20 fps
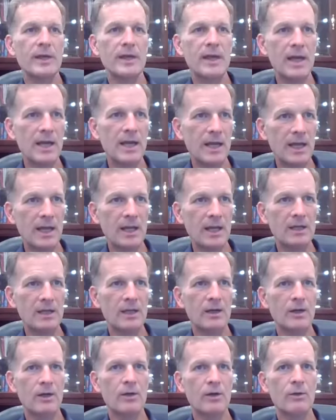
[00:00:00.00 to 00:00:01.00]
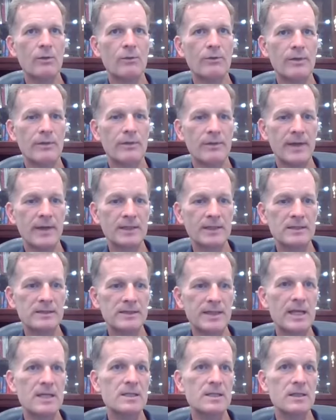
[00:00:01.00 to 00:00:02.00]
beginning, you know, they
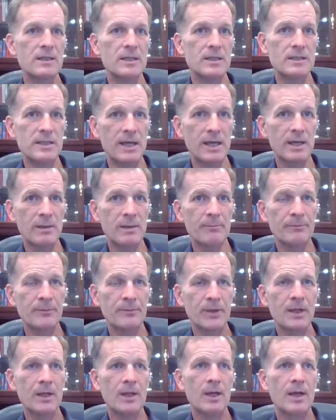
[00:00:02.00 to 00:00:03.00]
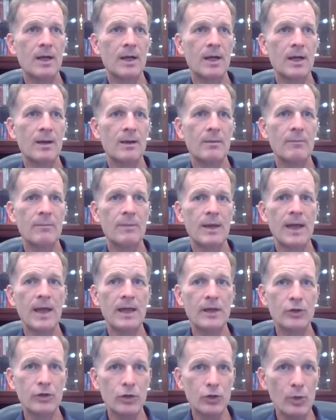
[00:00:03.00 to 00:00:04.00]
said to the team, um,
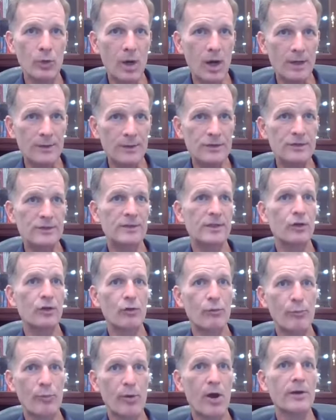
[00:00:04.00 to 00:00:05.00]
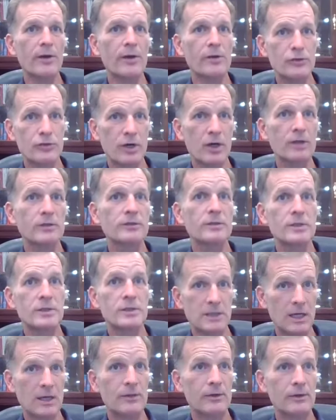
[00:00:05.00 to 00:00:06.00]
hey, you are still part of Charleston
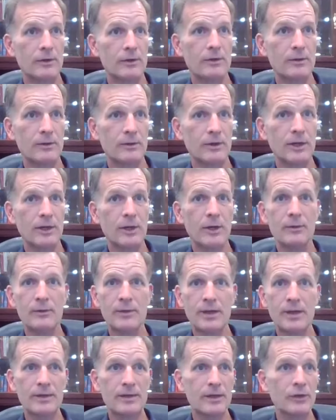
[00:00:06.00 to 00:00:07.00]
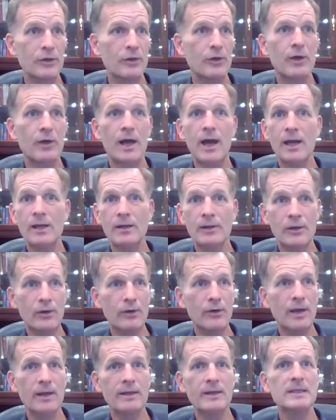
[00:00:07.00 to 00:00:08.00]
Southern. You know, that you're not,
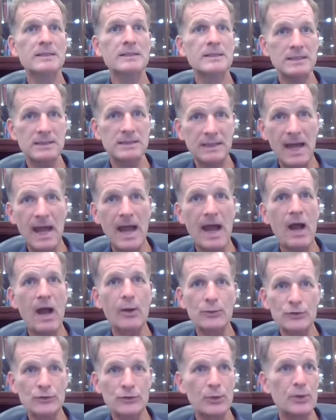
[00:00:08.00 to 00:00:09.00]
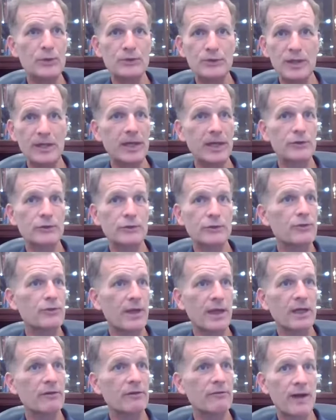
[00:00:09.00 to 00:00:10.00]
you're not, this isn't outsourcing as you
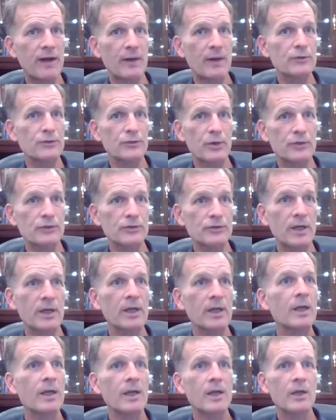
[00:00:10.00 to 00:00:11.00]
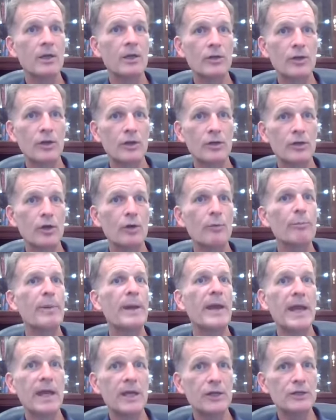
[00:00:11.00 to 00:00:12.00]
think of outsourcing. your
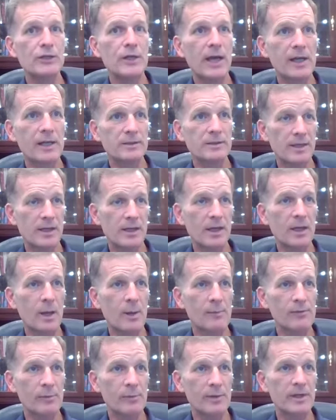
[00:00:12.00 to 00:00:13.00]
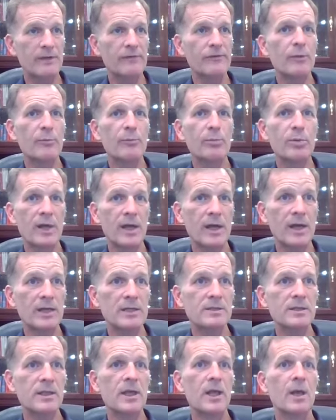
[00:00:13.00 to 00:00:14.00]
paycheck is going to come from a different
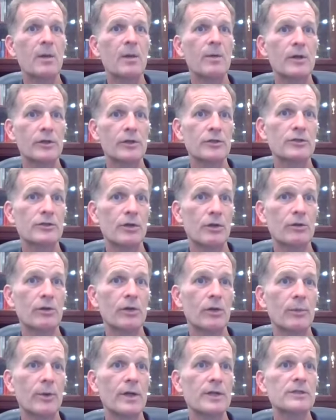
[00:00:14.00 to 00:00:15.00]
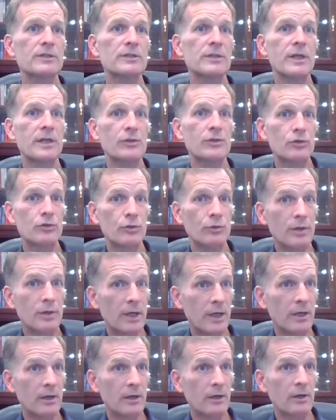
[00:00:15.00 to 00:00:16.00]
place, but you're still going to wear
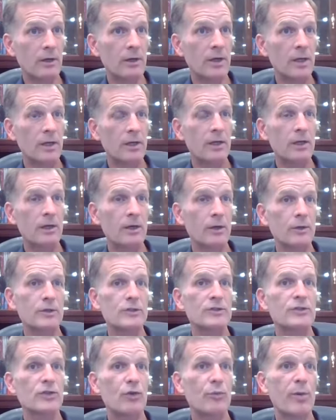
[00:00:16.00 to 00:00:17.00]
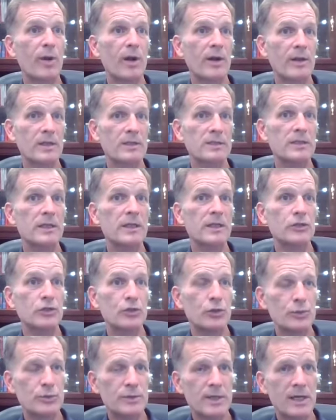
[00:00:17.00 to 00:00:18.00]
CSU gear. You know, you're still part of the
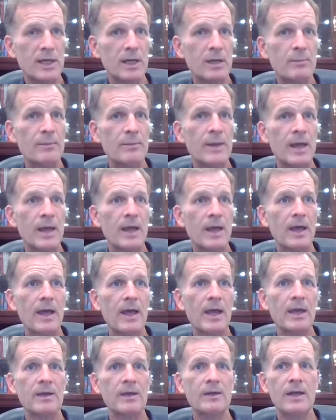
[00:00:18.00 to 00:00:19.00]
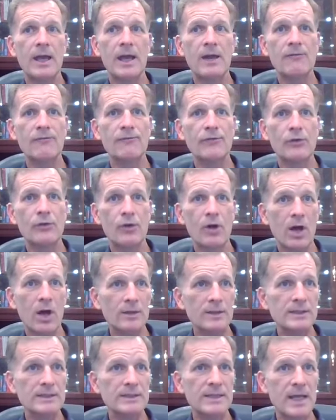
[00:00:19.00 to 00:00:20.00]
CSU team and, and for
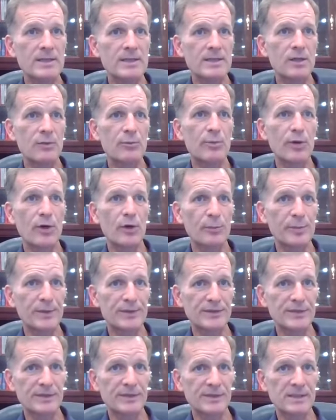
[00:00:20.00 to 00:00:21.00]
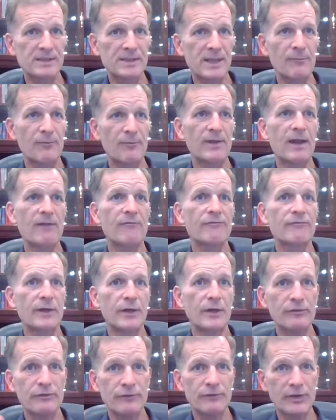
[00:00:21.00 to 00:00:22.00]
all intents and purposes, except for that
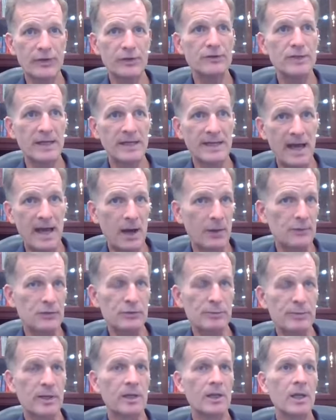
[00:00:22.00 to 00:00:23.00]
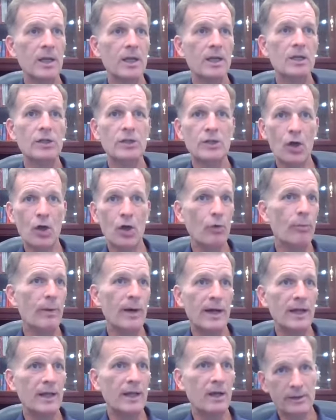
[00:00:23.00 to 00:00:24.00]
very first announcement,
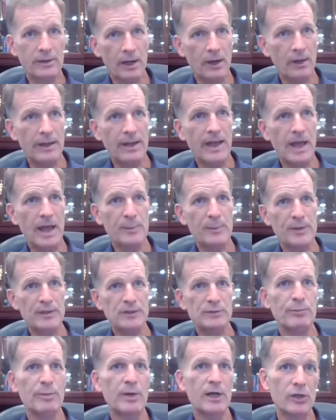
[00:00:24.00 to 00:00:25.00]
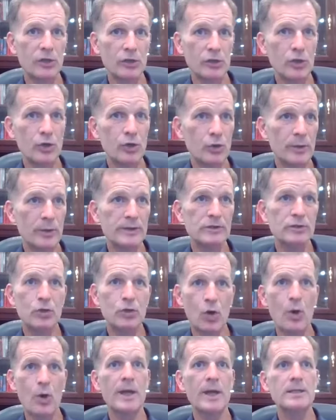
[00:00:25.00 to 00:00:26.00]
nobody on our campus but you is
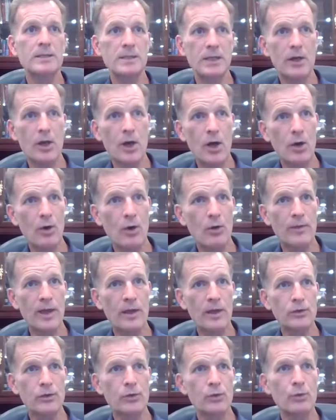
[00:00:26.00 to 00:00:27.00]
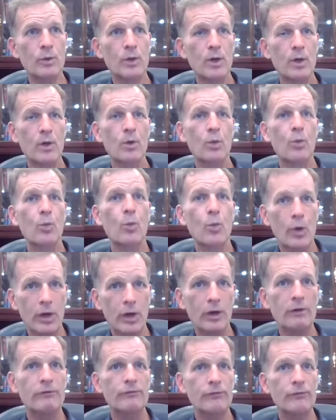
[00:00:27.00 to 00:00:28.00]
going to know that you
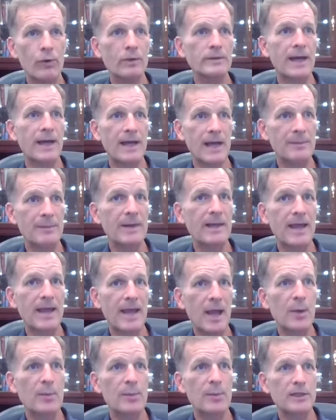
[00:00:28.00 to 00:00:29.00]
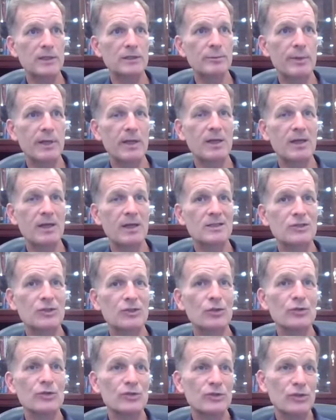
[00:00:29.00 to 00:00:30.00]
work for Dynamic Campus
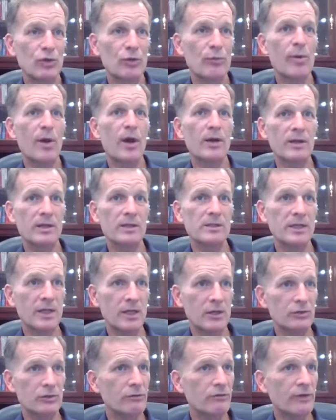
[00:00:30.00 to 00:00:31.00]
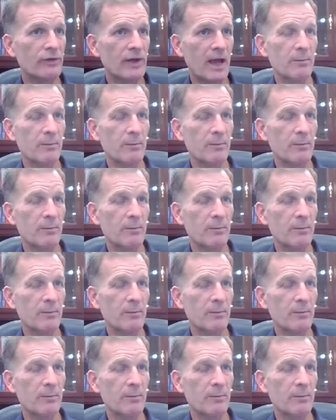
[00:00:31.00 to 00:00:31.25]
because you're still part of the CSU